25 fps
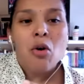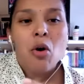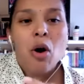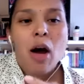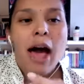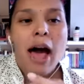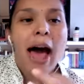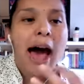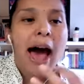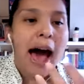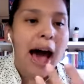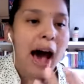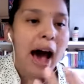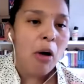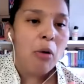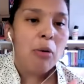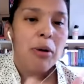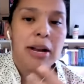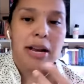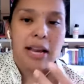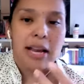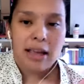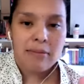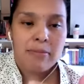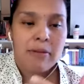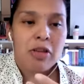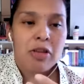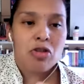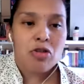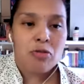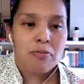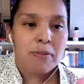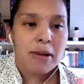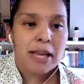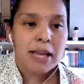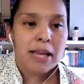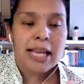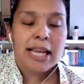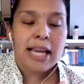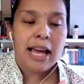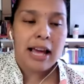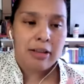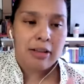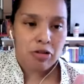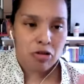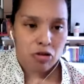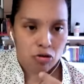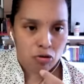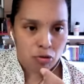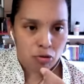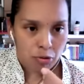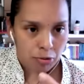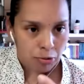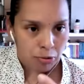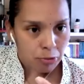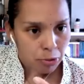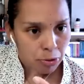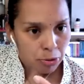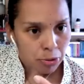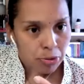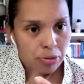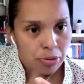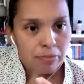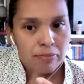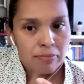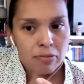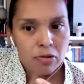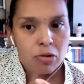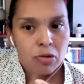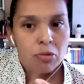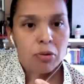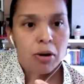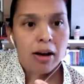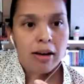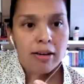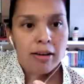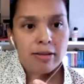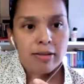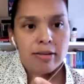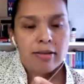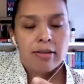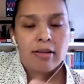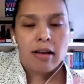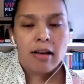how an image mediates truth to us,